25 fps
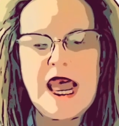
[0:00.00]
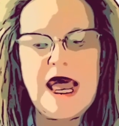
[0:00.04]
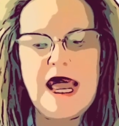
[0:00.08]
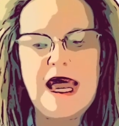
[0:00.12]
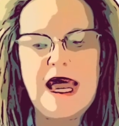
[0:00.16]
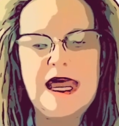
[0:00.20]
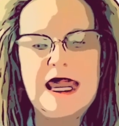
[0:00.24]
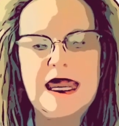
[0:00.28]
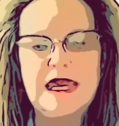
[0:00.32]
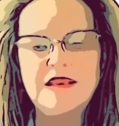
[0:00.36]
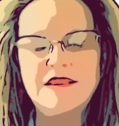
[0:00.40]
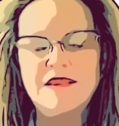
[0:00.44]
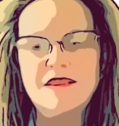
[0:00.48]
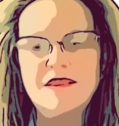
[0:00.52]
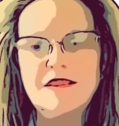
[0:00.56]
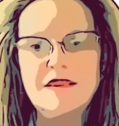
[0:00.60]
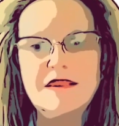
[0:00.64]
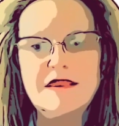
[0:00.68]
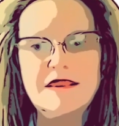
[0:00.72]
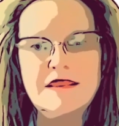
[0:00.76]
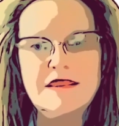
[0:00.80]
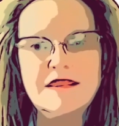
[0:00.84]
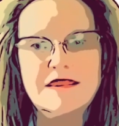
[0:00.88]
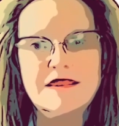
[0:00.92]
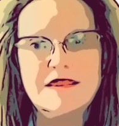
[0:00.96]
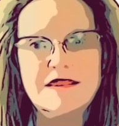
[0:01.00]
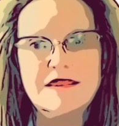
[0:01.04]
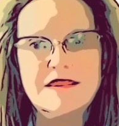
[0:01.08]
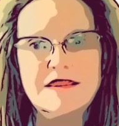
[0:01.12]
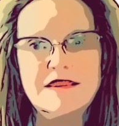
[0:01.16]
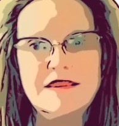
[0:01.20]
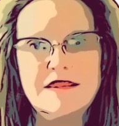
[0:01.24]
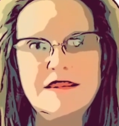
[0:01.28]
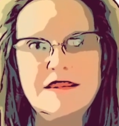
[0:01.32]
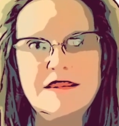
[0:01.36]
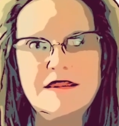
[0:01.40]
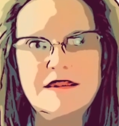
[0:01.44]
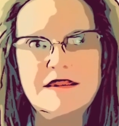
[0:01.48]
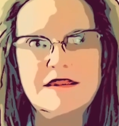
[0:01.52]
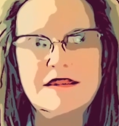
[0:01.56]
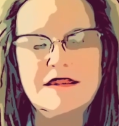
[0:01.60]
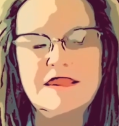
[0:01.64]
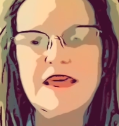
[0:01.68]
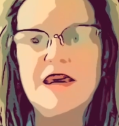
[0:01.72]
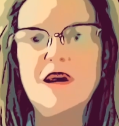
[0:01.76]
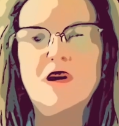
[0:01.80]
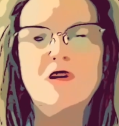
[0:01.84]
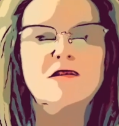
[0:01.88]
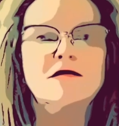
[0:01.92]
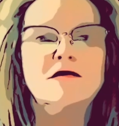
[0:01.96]
And
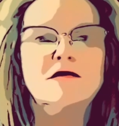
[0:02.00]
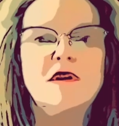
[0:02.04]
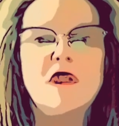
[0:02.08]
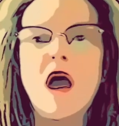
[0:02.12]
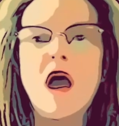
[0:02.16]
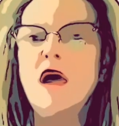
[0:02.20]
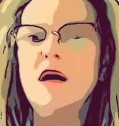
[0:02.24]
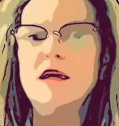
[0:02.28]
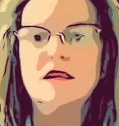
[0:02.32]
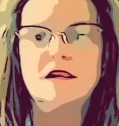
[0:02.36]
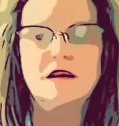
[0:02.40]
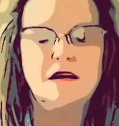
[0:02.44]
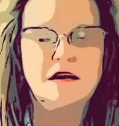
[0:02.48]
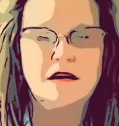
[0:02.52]
they're not